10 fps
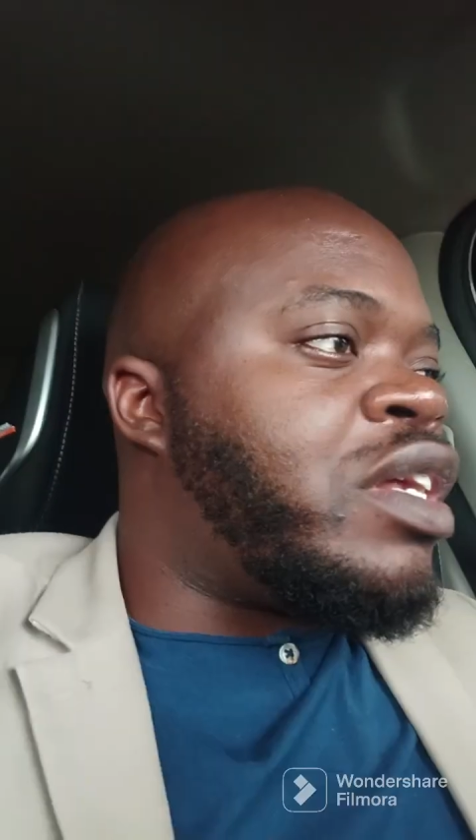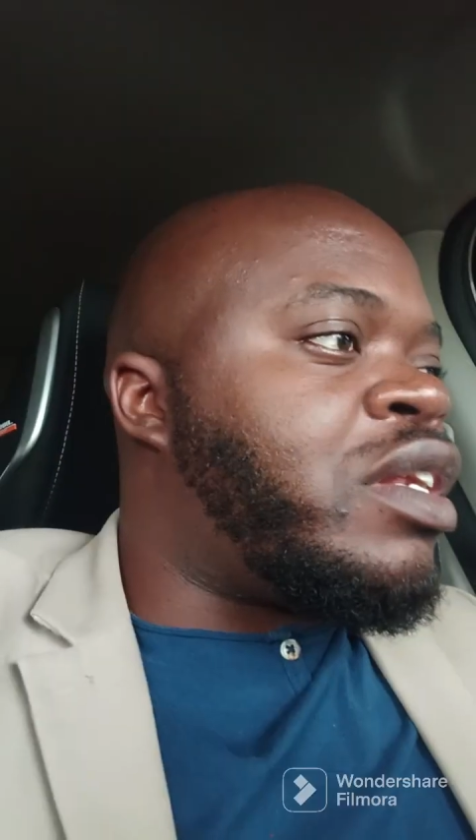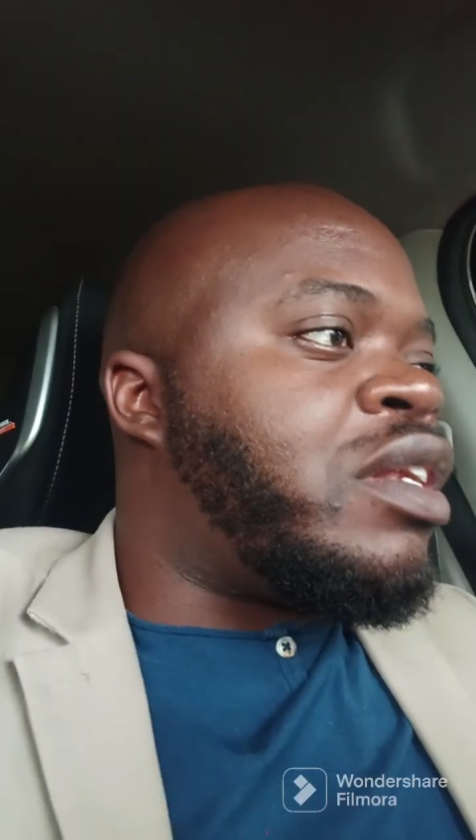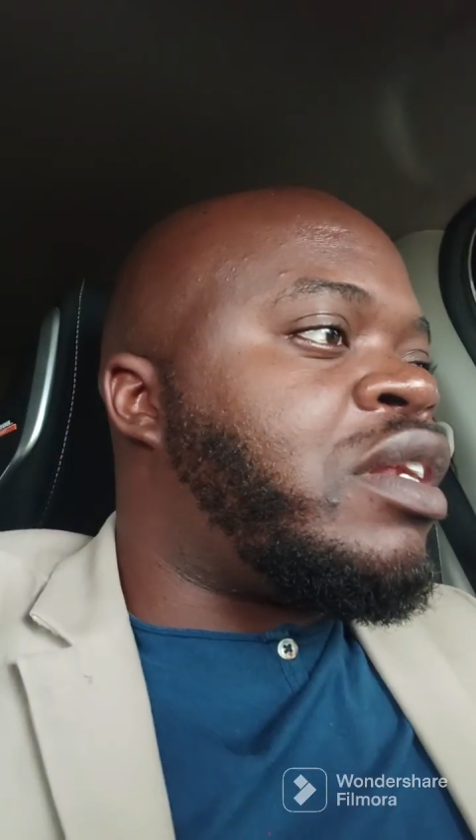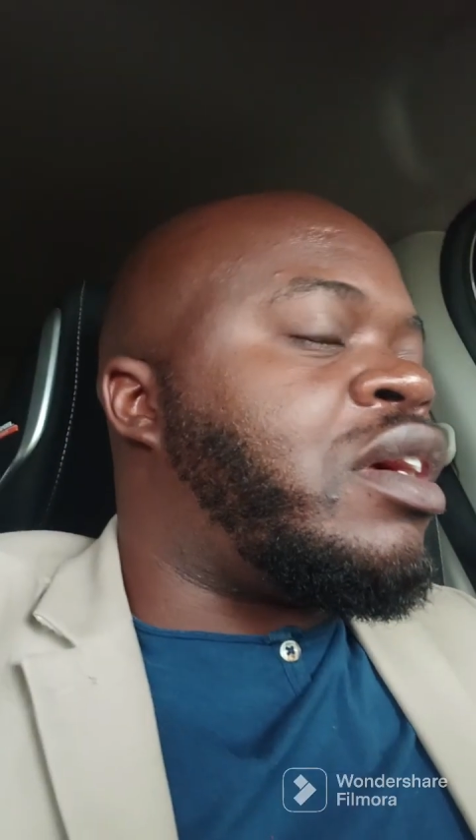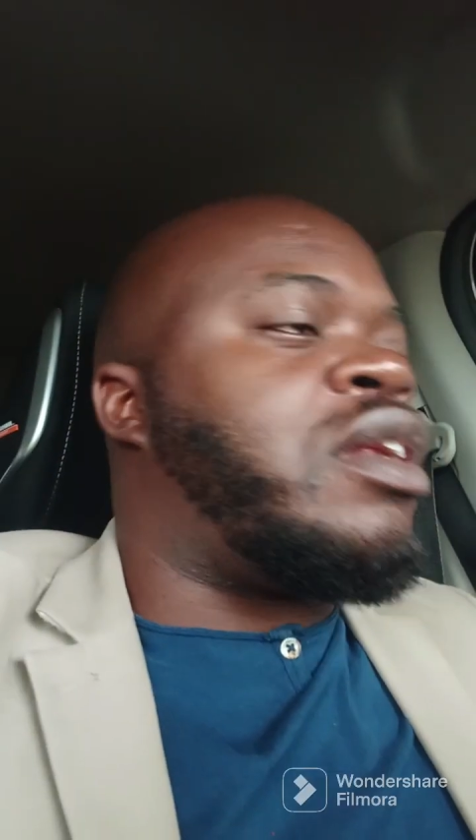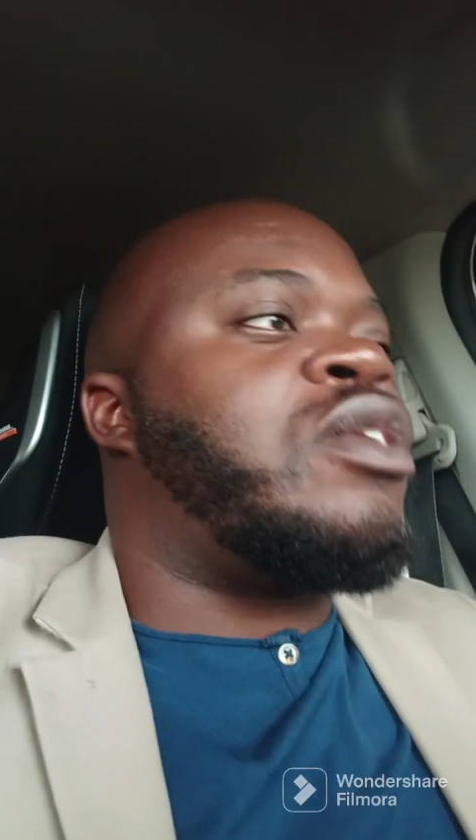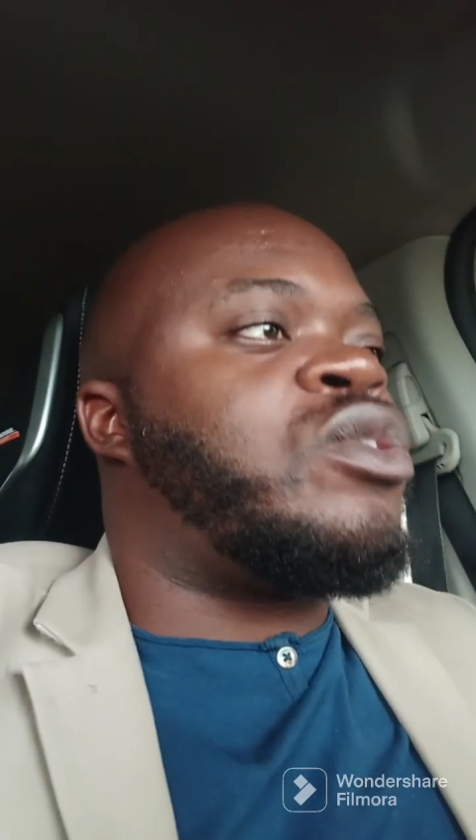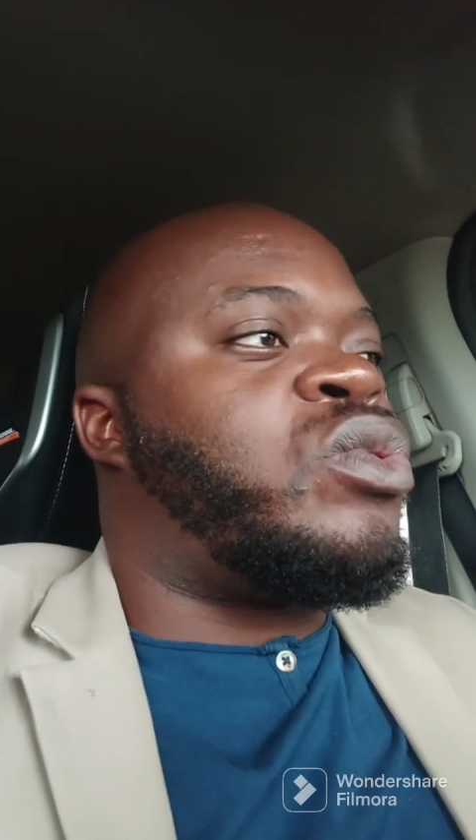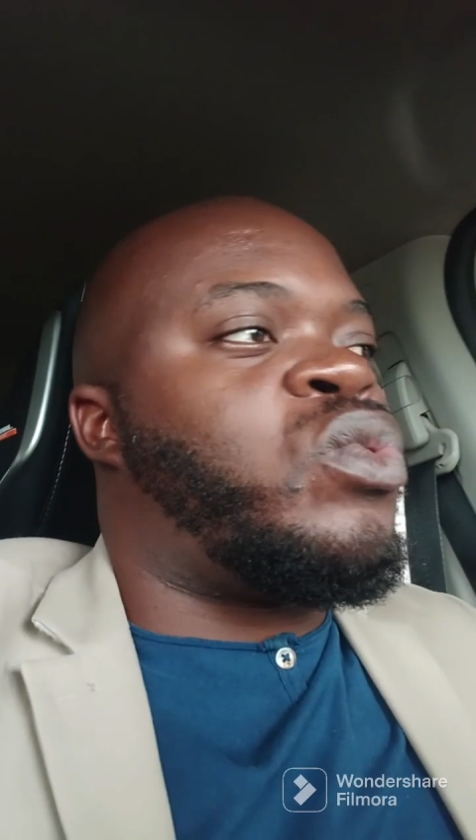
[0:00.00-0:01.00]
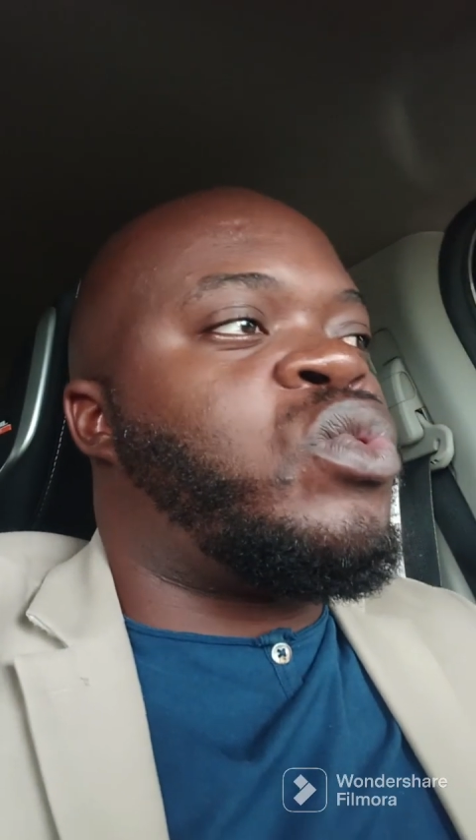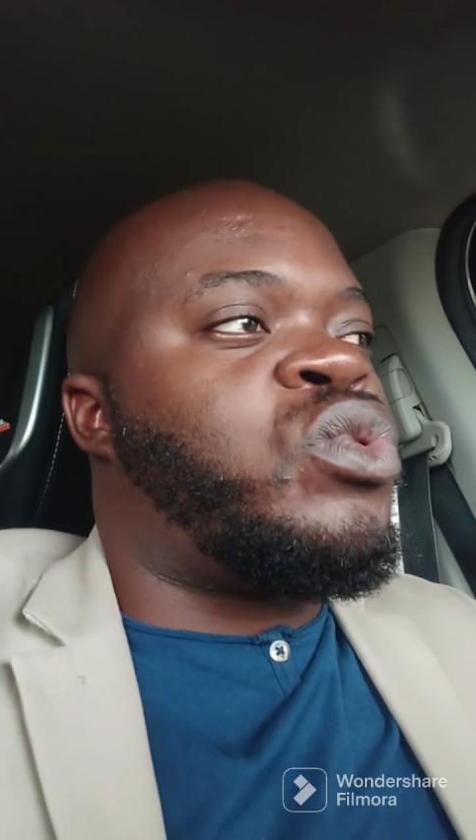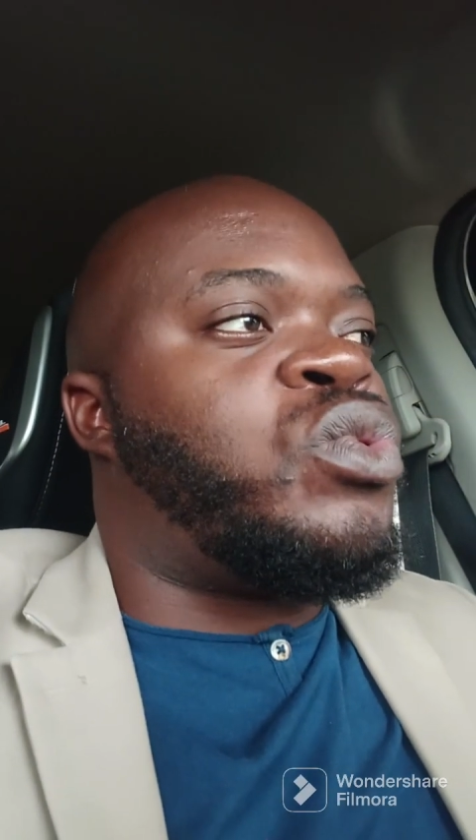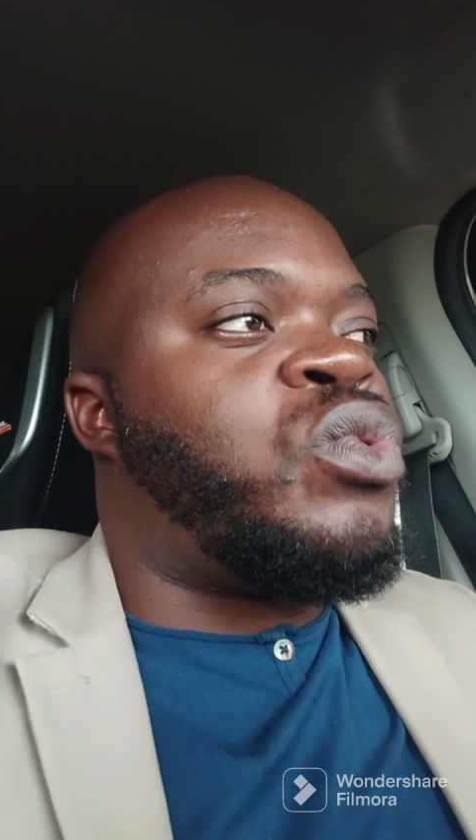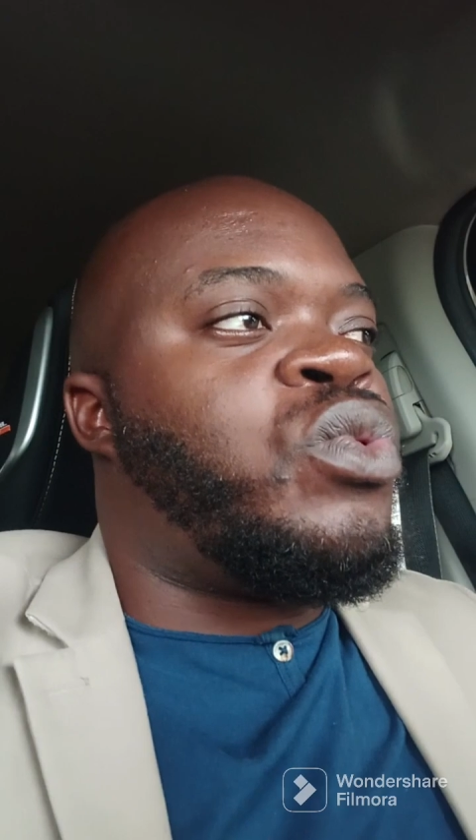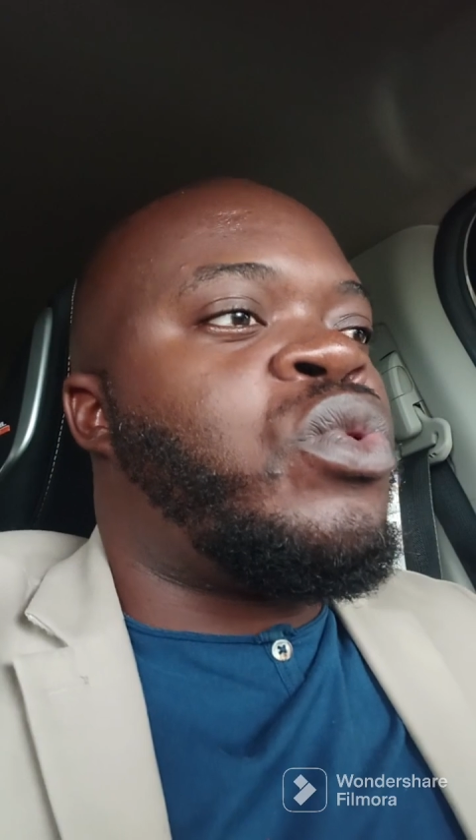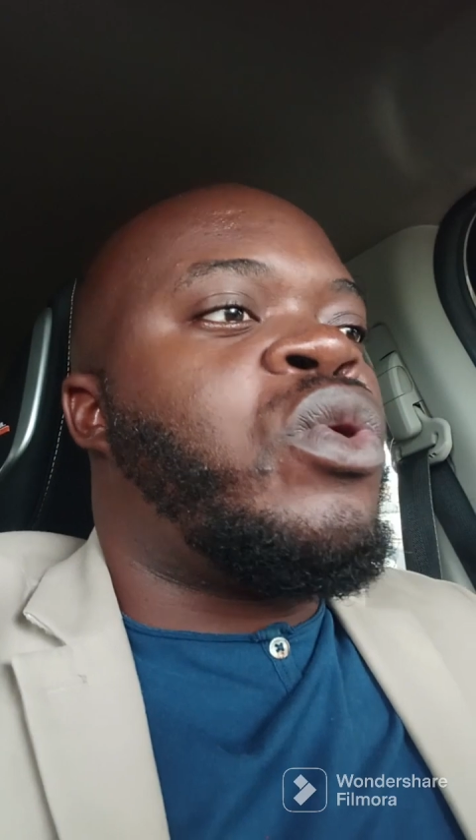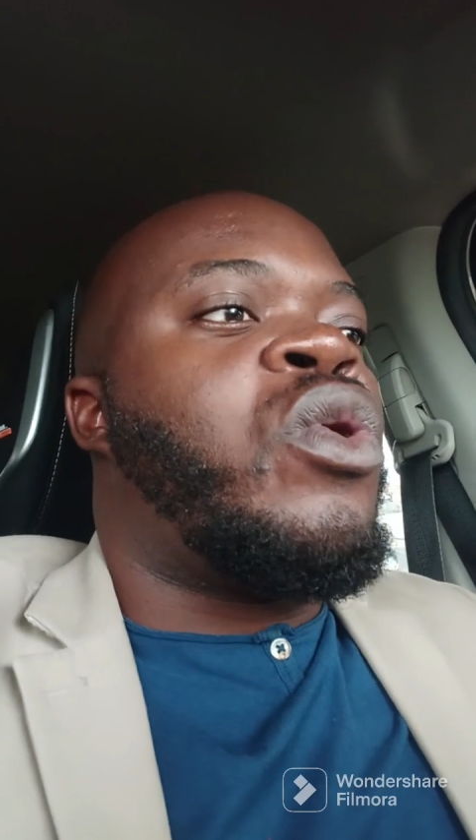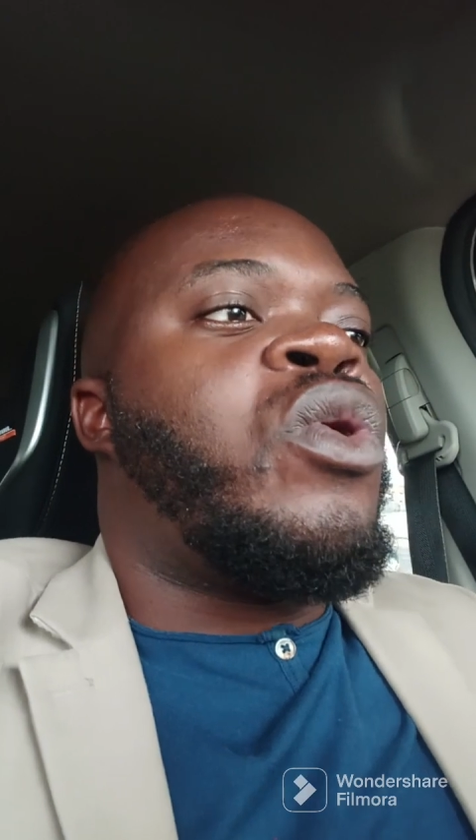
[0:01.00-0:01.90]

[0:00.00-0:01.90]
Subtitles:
an Isuzu